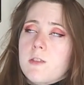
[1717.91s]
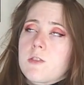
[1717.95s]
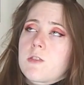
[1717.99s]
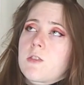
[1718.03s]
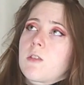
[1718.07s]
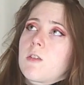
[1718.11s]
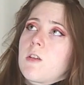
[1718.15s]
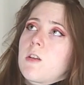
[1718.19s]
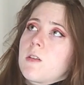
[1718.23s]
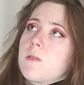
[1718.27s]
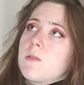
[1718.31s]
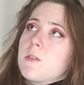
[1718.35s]
There's
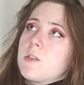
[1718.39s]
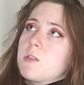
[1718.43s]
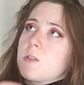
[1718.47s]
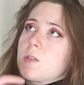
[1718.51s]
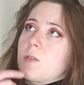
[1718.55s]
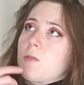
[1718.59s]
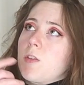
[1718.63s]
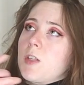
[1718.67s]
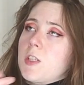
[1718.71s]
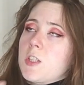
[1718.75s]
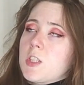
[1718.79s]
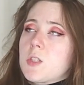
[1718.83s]
a lot of use
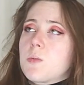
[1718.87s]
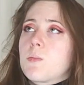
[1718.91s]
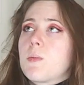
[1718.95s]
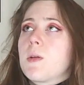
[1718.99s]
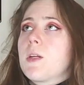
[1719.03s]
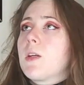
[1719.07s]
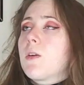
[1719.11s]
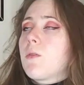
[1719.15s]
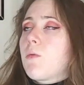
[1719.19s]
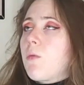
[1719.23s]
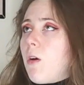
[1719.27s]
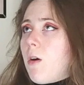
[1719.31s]
of
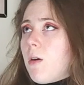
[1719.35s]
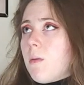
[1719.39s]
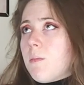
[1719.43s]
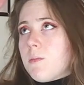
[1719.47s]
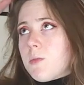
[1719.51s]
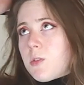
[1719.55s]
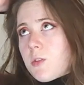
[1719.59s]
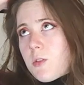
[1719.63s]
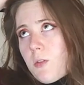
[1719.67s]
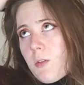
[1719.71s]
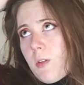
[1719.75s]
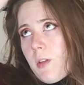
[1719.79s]
spitting
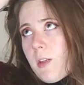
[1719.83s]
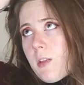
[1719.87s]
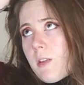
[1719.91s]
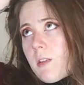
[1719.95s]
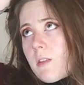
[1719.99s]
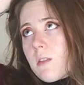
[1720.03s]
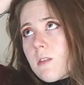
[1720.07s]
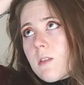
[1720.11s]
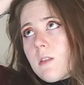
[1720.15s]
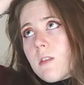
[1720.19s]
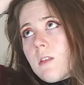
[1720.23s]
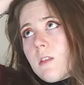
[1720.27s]
rum. So
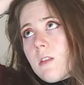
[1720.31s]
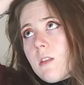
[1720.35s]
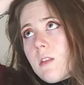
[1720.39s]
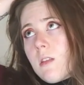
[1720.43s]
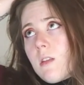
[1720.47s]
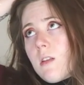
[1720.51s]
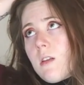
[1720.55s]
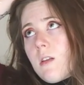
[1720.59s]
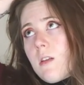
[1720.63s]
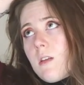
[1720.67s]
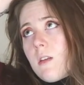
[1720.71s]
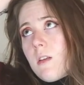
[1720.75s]

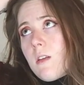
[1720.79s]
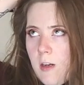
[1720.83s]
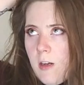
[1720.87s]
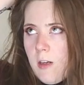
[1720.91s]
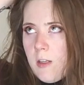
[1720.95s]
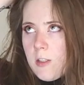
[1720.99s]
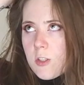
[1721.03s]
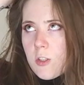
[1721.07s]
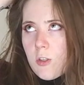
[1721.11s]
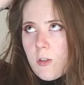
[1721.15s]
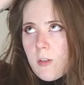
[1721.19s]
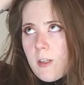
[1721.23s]

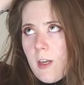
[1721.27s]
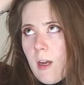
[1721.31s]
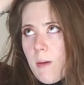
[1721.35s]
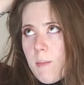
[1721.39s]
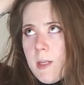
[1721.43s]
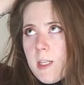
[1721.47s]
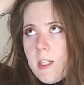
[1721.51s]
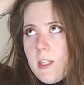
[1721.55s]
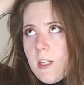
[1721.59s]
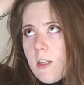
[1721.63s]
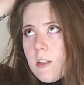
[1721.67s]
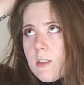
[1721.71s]
I
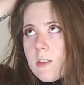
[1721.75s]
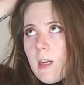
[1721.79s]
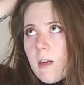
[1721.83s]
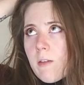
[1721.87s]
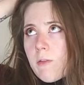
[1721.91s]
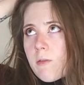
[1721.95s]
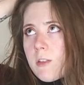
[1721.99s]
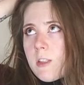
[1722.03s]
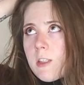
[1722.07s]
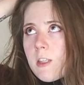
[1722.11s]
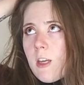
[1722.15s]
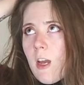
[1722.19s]
mean, he could
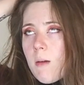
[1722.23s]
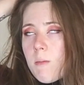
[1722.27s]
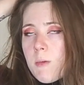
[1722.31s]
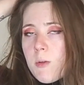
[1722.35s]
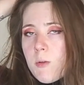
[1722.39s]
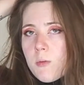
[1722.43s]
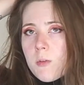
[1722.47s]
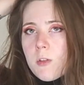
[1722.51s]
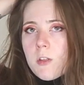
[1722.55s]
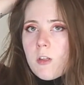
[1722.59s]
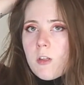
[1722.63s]
definitely get me with a